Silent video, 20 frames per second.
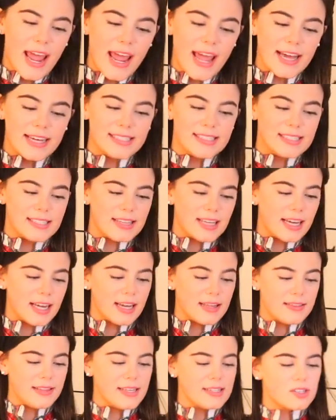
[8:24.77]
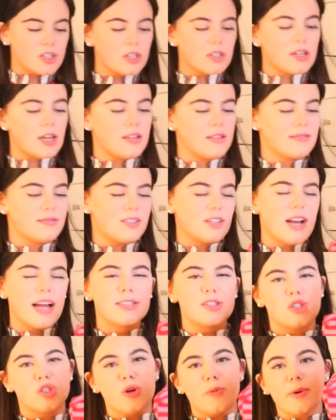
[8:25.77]
And they, these are, uh, they're
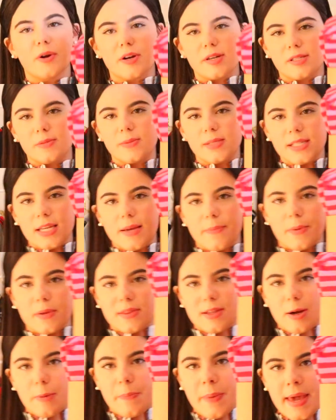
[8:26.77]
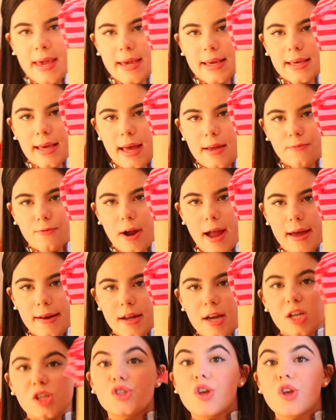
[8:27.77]
not super Christmassy, but they're pink and red.